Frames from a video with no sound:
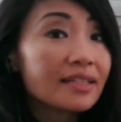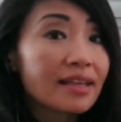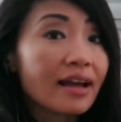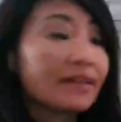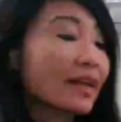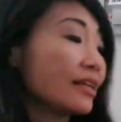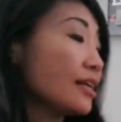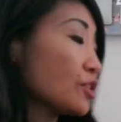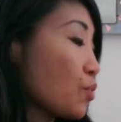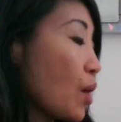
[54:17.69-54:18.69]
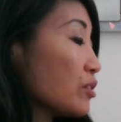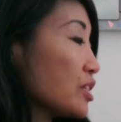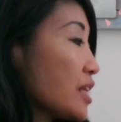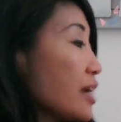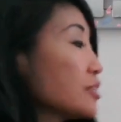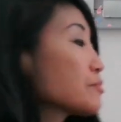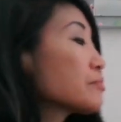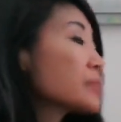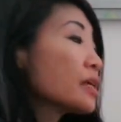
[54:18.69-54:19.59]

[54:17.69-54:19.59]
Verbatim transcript: designed and it's well designed.